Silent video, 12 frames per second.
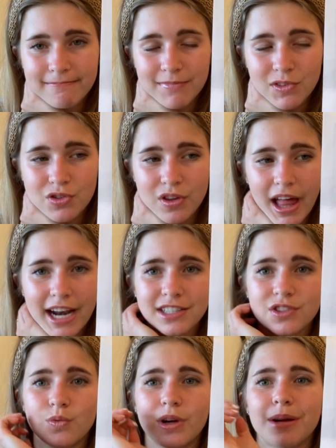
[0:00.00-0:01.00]
So that is
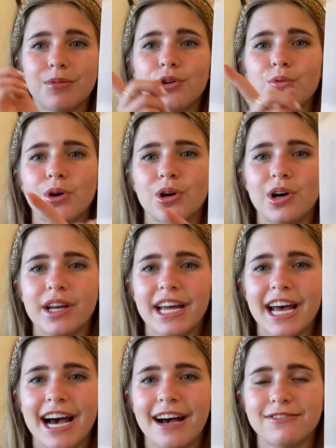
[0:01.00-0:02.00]
the one I'm going to work on
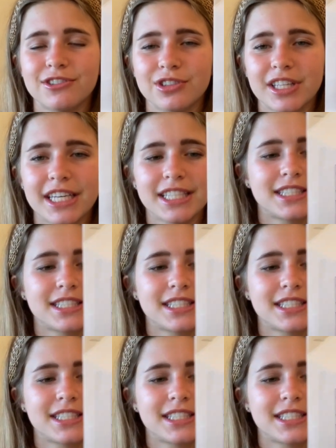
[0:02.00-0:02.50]
after this.